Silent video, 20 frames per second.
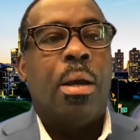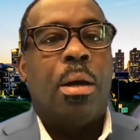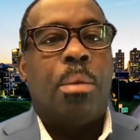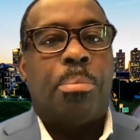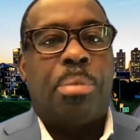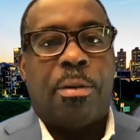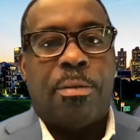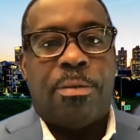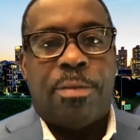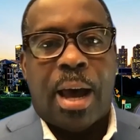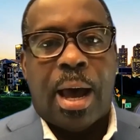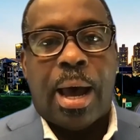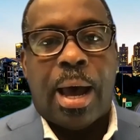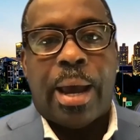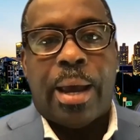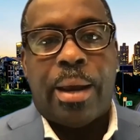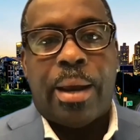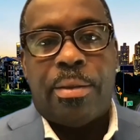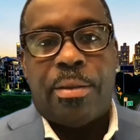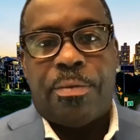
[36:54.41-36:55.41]

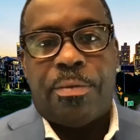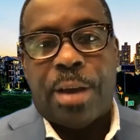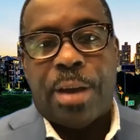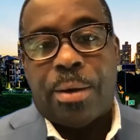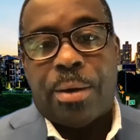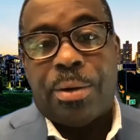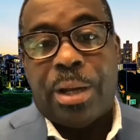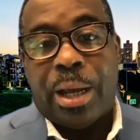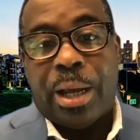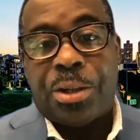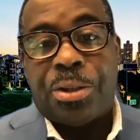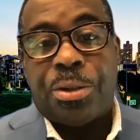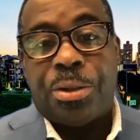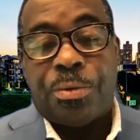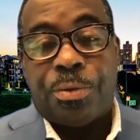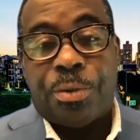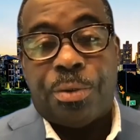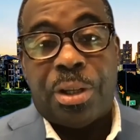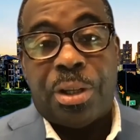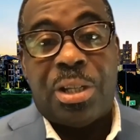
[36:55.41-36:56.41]
provide the foundation
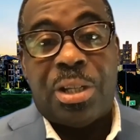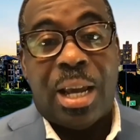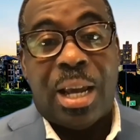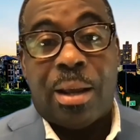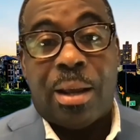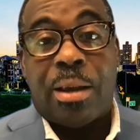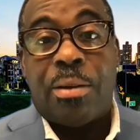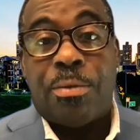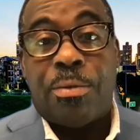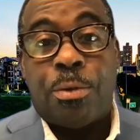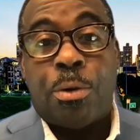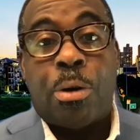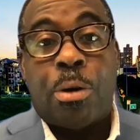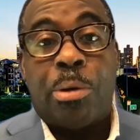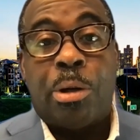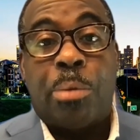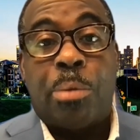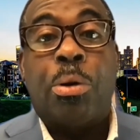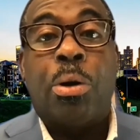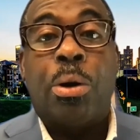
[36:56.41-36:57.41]
for this data-informed
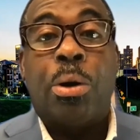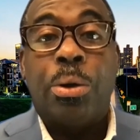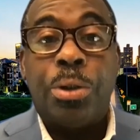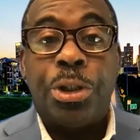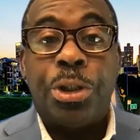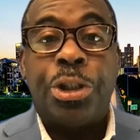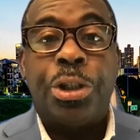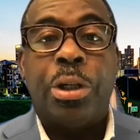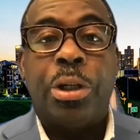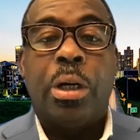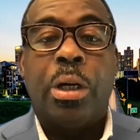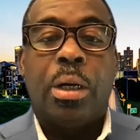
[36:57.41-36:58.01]
approach